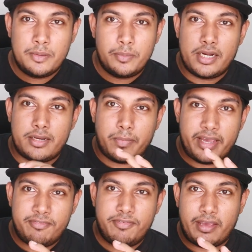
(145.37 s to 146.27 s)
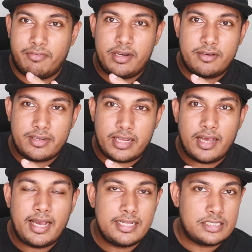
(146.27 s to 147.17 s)
but my favorite
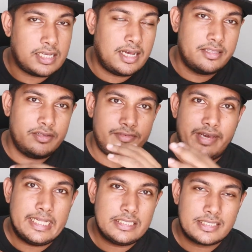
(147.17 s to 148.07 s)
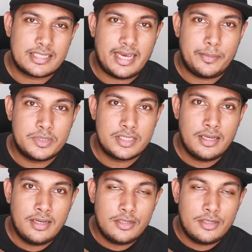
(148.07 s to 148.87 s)
hats are the Vans caps.